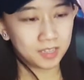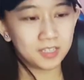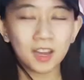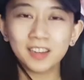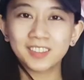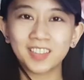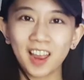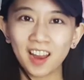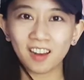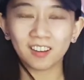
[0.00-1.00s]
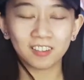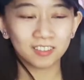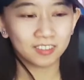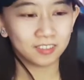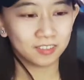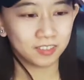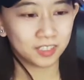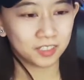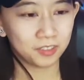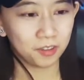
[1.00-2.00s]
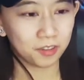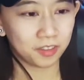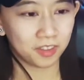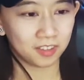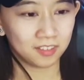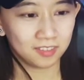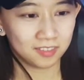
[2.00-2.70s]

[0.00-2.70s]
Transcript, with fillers: dyed his hair. That's another thing.